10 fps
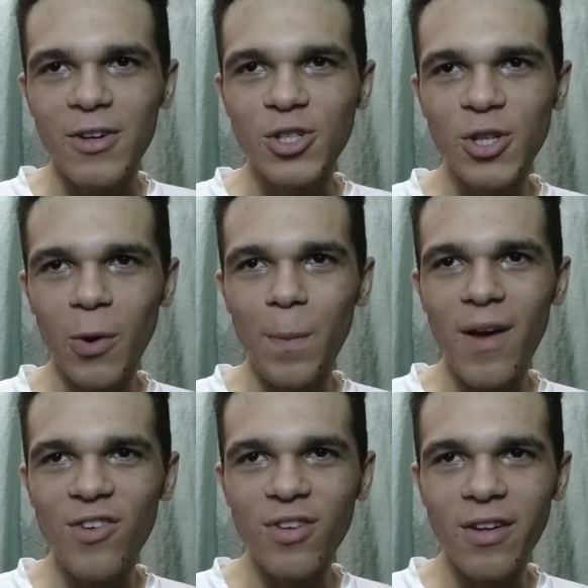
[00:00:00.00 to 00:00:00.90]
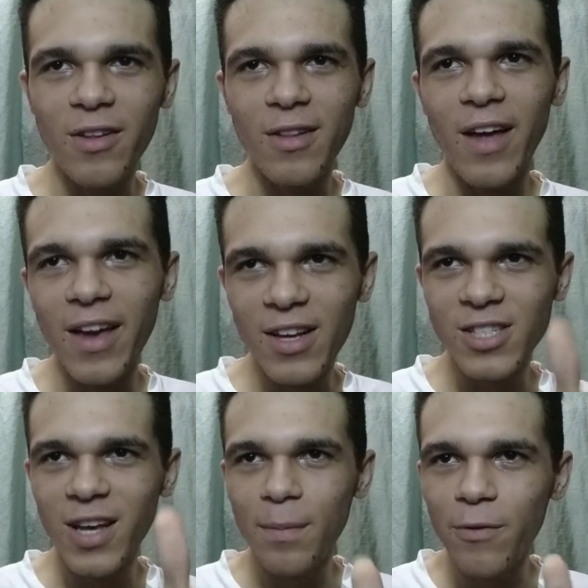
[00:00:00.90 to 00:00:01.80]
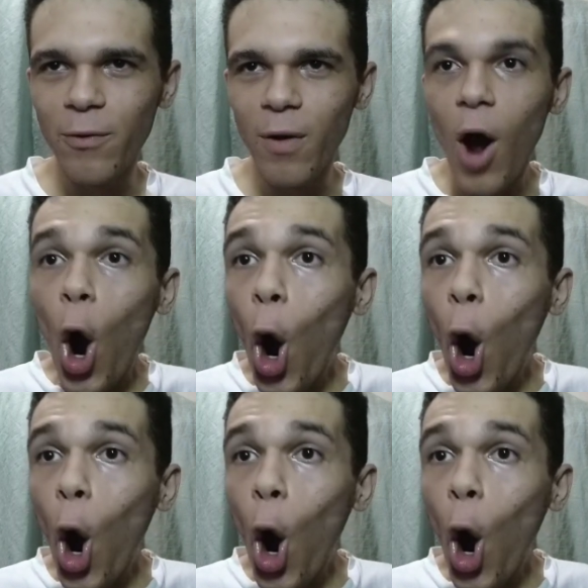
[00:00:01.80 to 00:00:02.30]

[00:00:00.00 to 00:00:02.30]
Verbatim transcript: So basically, like I said before,